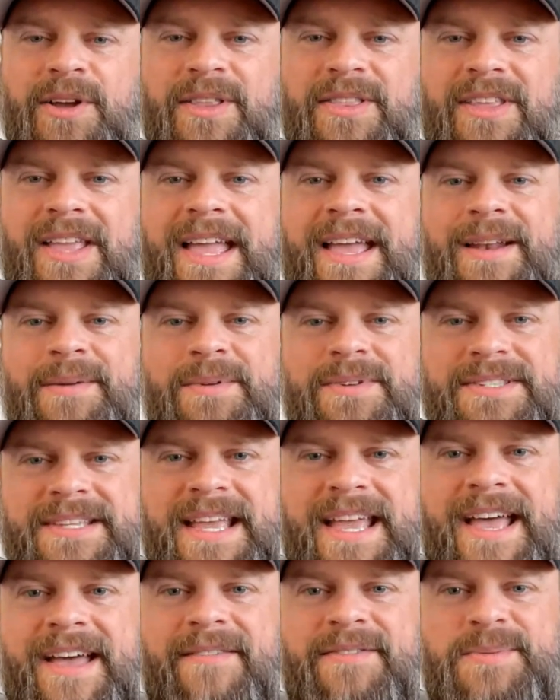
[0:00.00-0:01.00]
at the animals they
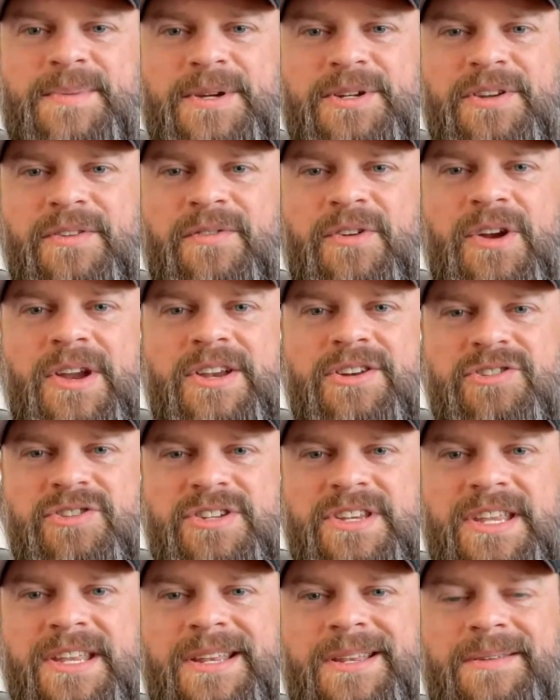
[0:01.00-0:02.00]
have, especially if you're
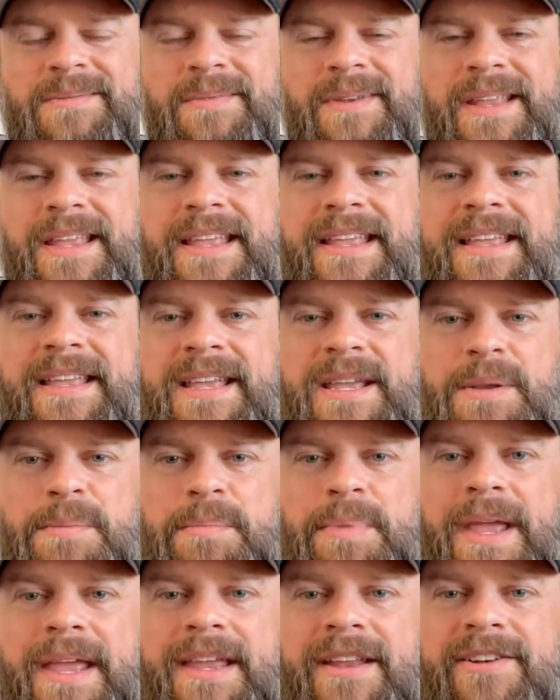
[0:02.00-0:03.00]
interested in
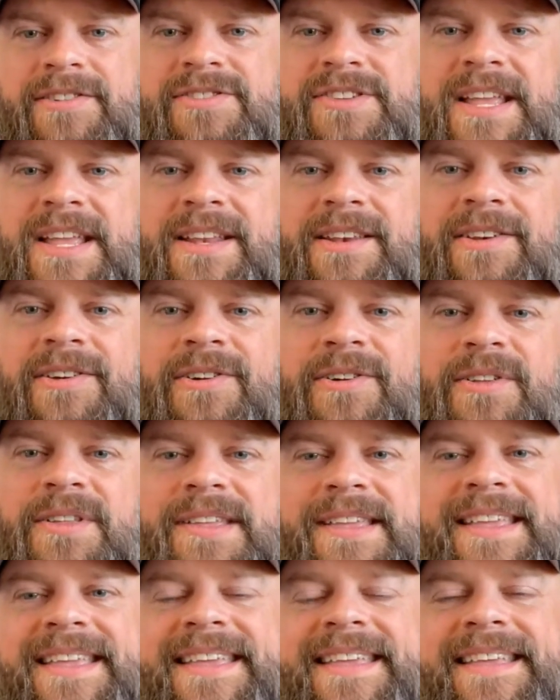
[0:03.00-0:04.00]
paint or sentinel.
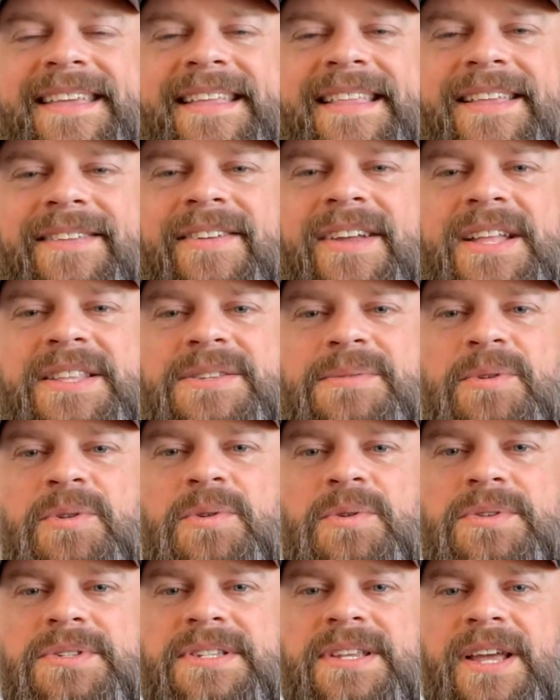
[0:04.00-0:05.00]
They've got some
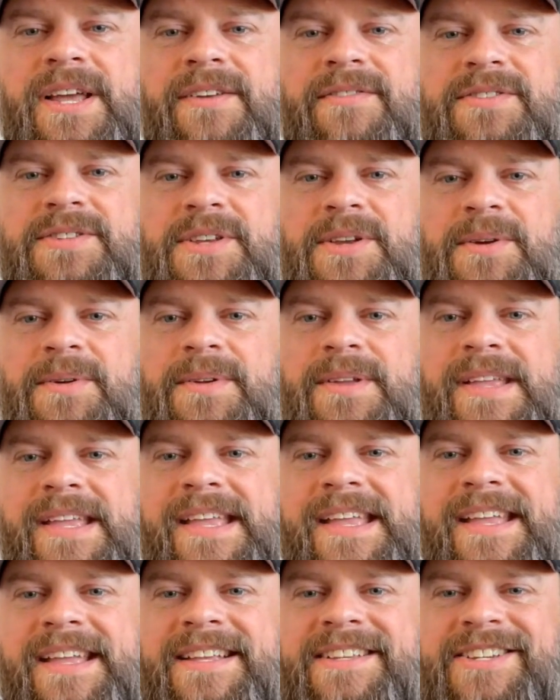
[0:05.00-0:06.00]
cool stuff, so
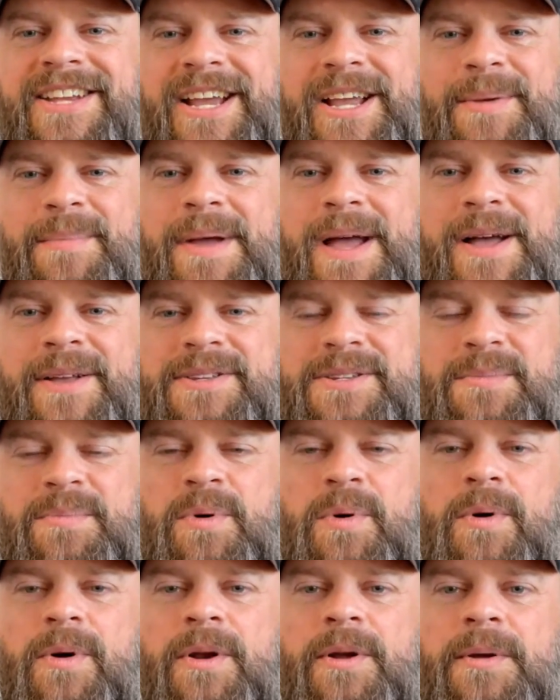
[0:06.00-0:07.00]
check them out,
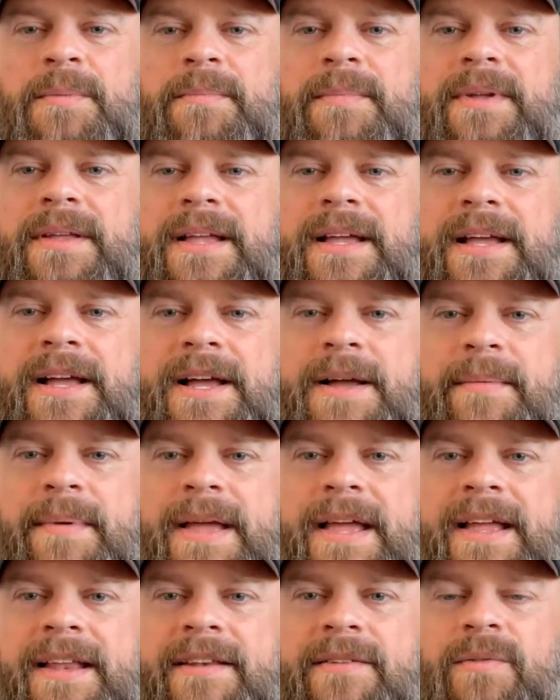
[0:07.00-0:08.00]
support them,
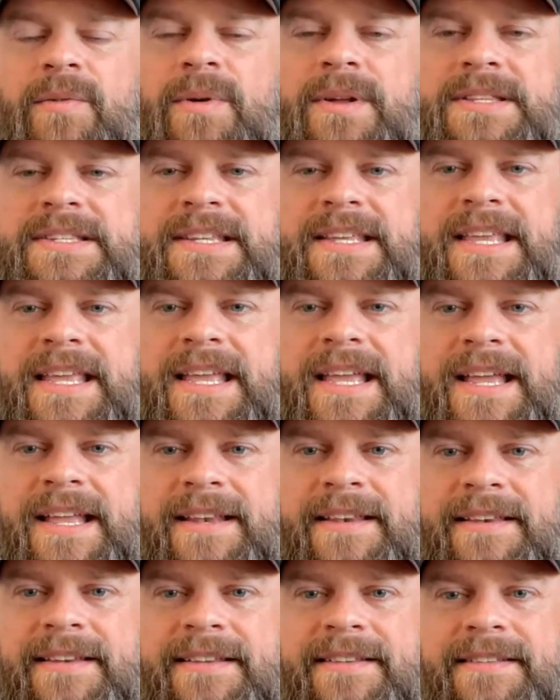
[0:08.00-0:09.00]
and once
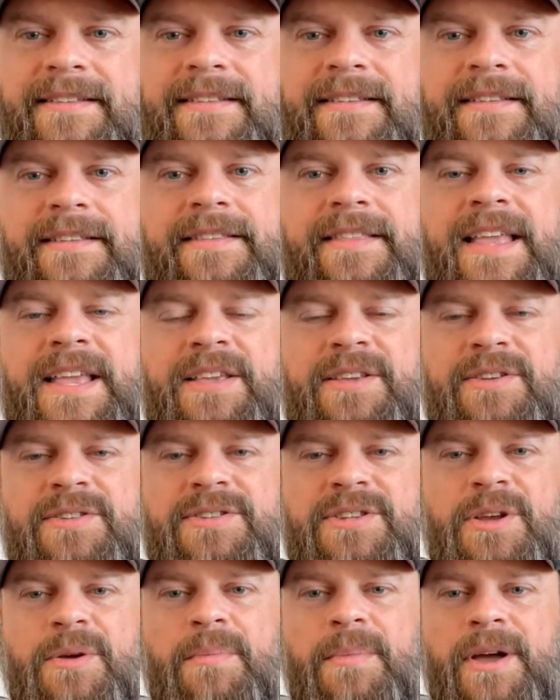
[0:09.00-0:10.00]
again, thank you
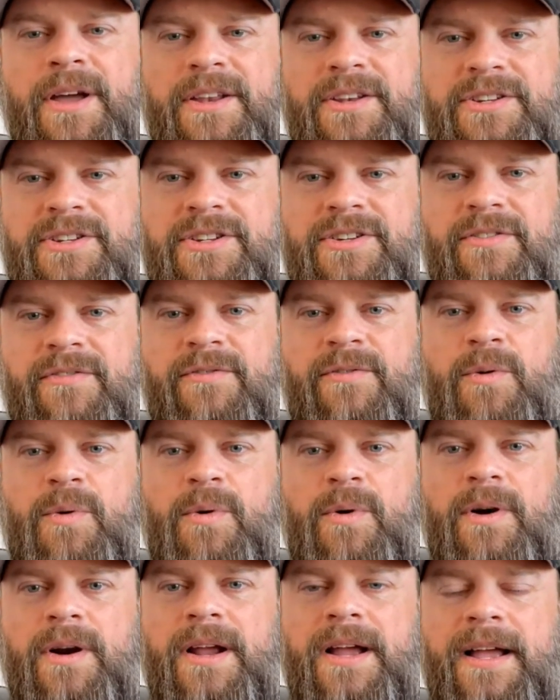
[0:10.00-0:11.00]
so much
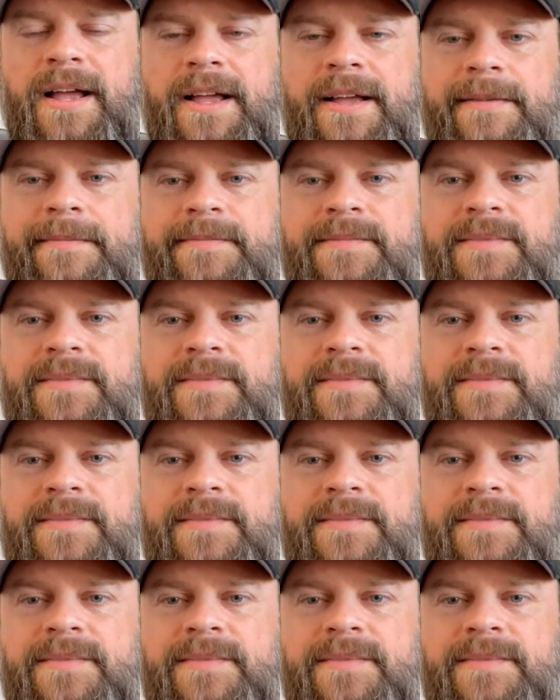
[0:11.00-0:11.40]
for